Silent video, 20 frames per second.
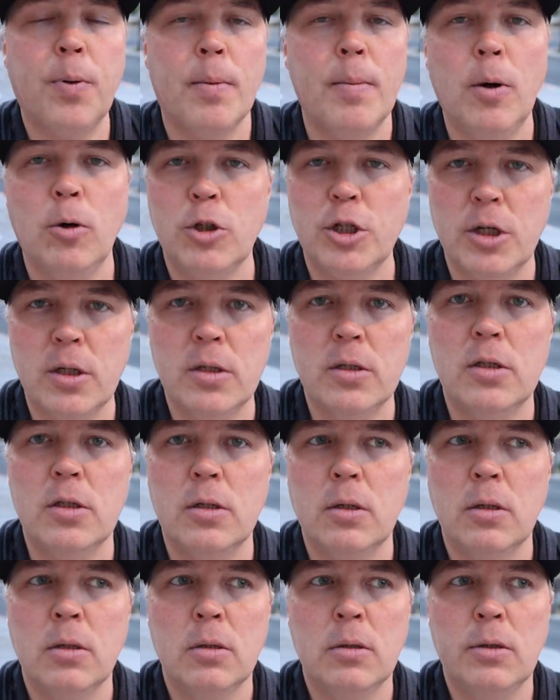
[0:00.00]

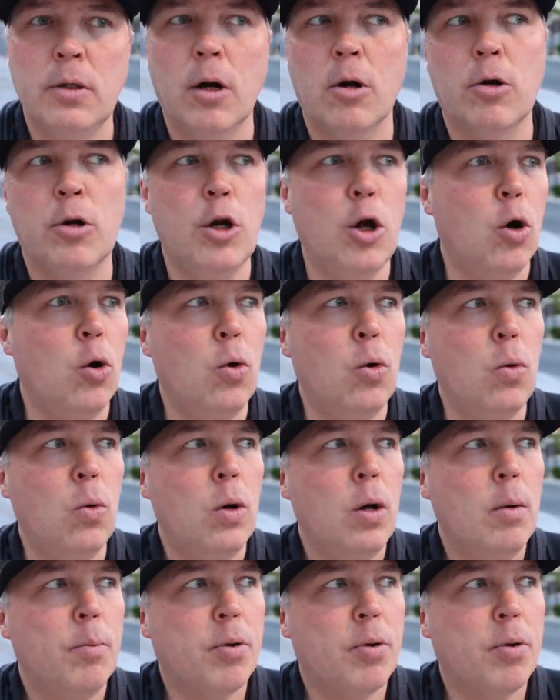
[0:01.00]
promotions. There are no